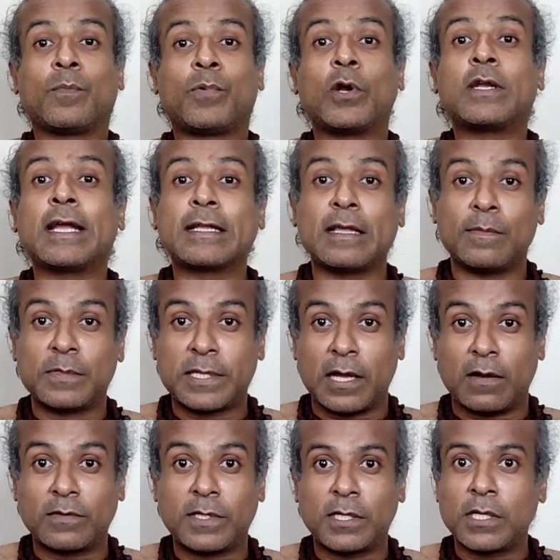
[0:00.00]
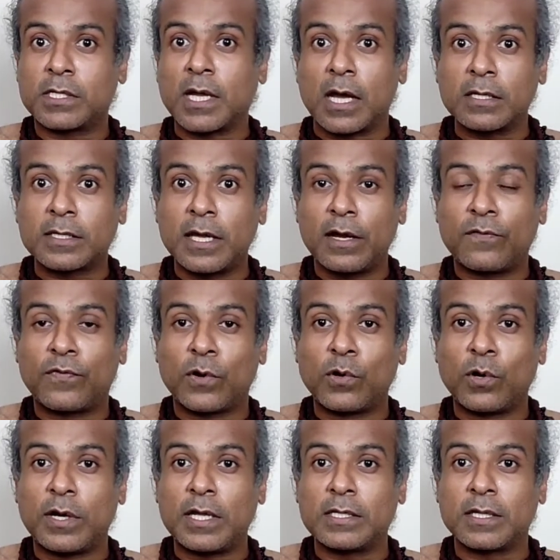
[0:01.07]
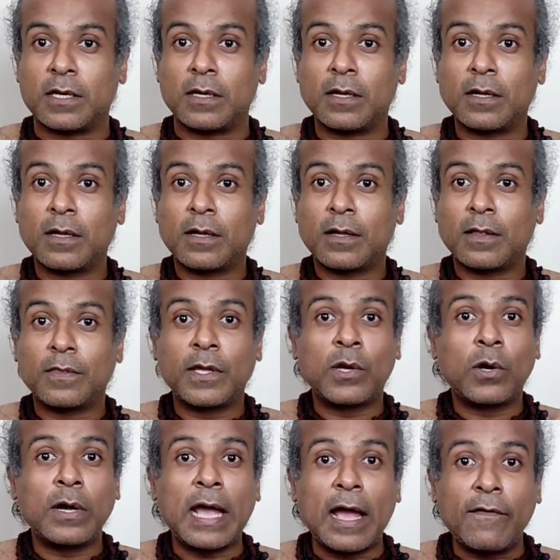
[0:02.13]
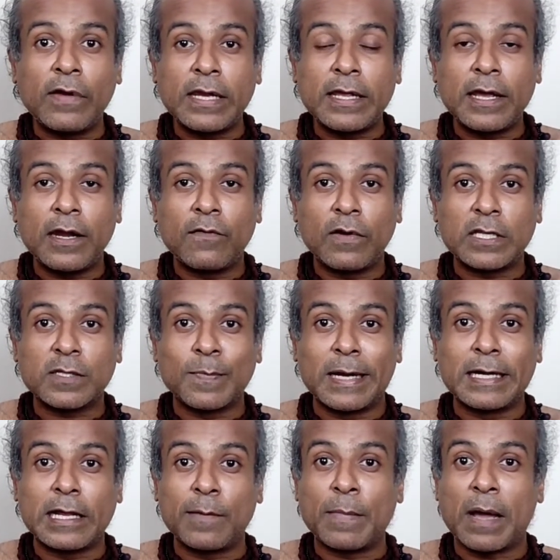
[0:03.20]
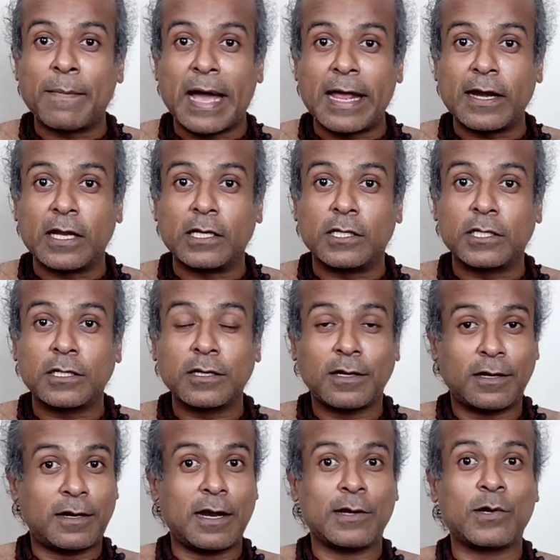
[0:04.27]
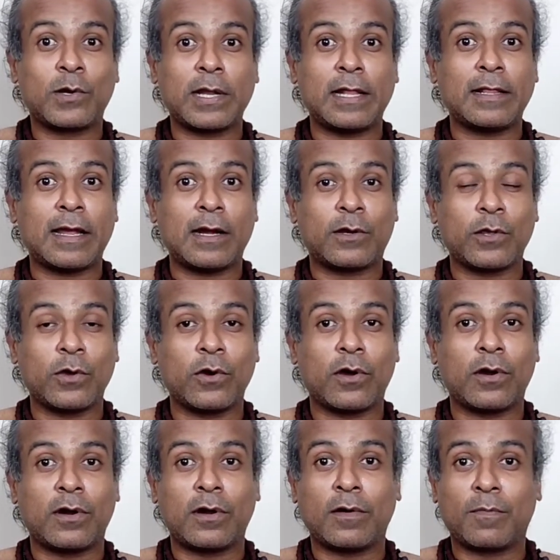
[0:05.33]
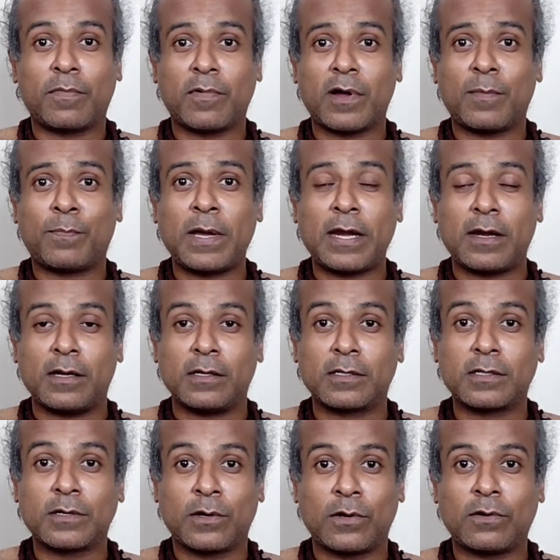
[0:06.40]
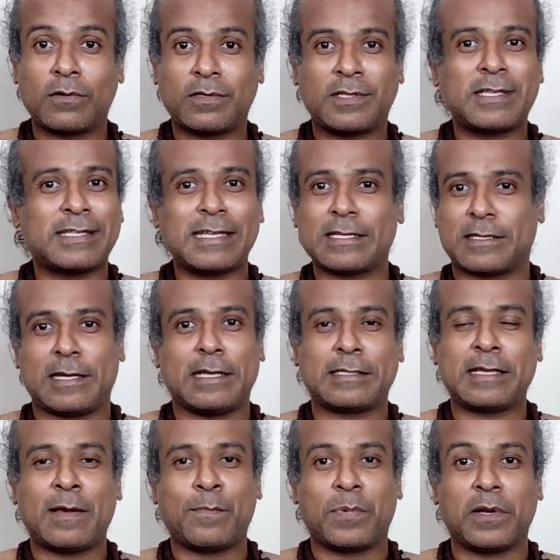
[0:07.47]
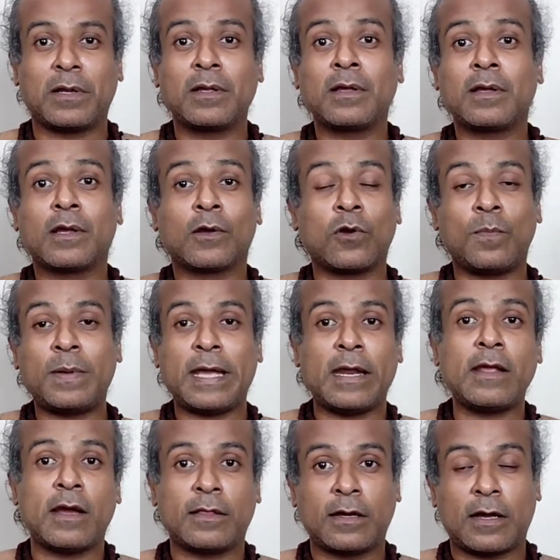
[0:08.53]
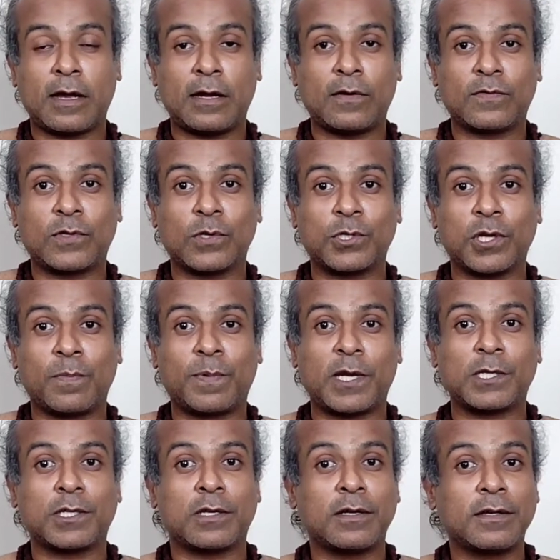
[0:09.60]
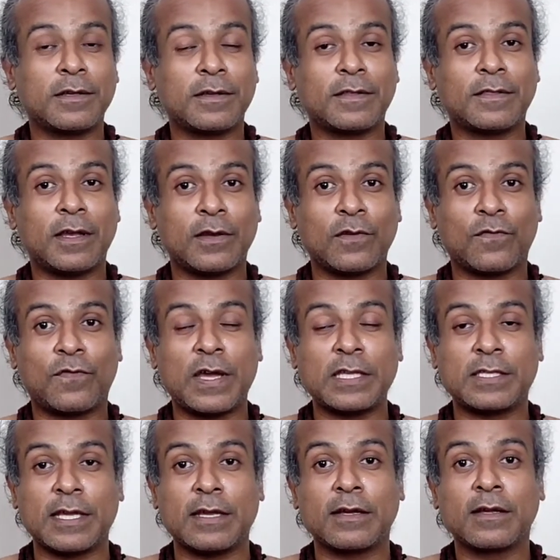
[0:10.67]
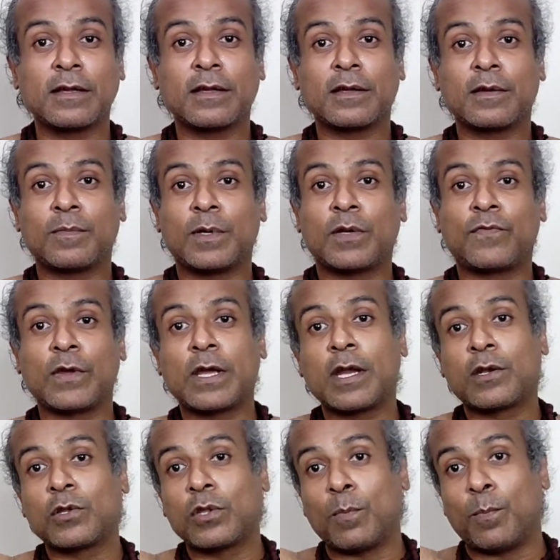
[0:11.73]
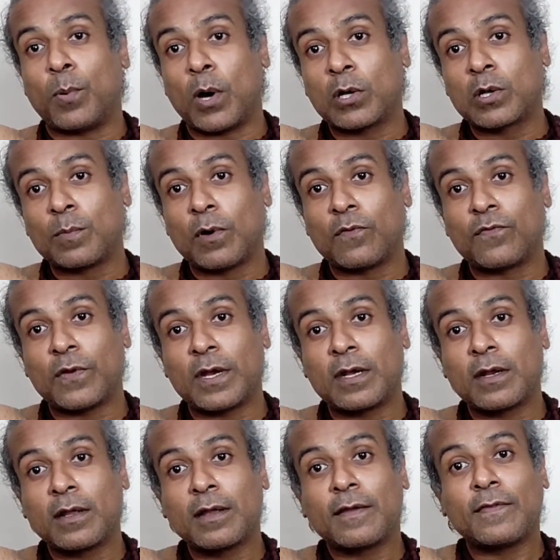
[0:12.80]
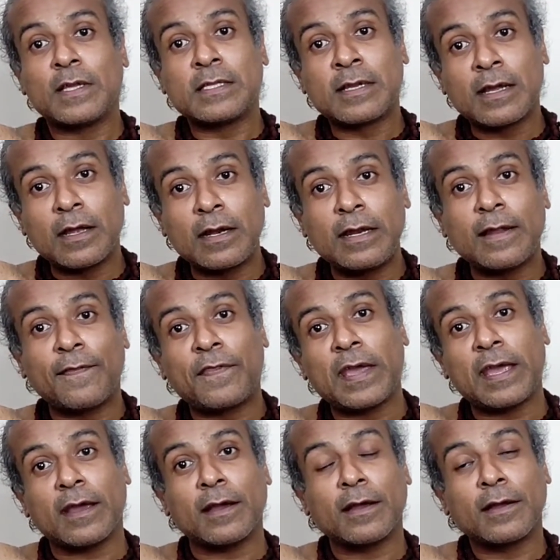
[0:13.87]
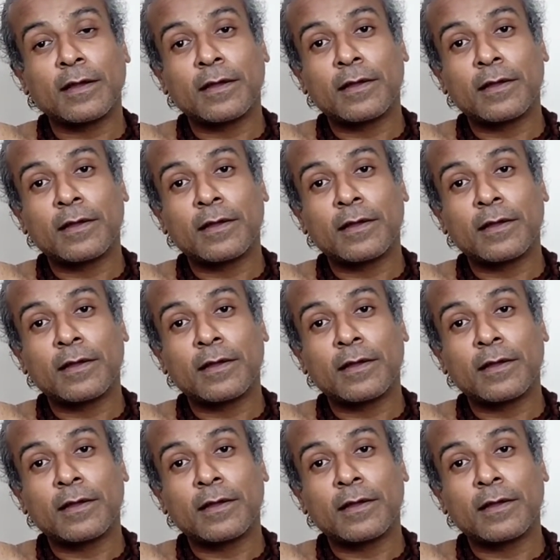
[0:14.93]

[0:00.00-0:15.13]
protect themselves. They're just asking it for no reason. They don't have any investment in my marriage. Try to tell that to your parents. This is just an example. Could be any other kind of social pressure that you're facing. But if you get to the bottom of it, there's really nothing.